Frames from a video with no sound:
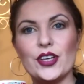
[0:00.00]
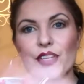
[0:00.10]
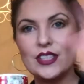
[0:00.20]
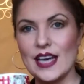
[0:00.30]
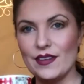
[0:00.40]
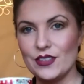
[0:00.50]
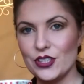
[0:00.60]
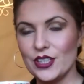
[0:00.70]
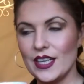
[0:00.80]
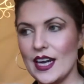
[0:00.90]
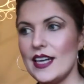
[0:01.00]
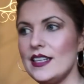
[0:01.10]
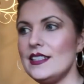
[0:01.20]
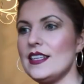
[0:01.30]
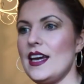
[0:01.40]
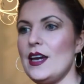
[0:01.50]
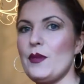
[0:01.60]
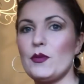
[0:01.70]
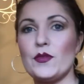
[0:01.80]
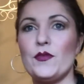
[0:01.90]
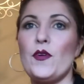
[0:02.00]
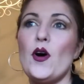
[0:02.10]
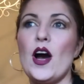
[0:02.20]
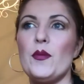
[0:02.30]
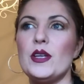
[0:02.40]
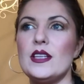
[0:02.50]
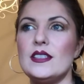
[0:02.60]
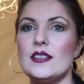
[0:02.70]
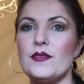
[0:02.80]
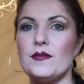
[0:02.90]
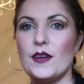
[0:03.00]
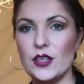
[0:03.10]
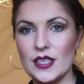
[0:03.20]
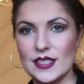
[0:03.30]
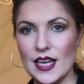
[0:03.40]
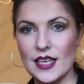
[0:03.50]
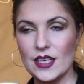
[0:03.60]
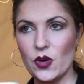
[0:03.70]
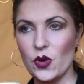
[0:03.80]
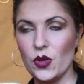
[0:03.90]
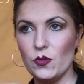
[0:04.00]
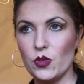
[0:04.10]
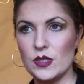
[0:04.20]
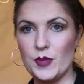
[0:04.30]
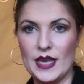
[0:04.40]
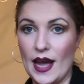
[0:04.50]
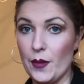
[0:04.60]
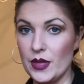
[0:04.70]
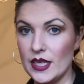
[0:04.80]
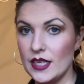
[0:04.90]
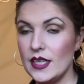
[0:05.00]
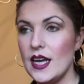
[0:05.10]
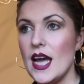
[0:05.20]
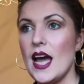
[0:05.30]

Good afternoon, guys. I thought I would fill you in on what's been happening.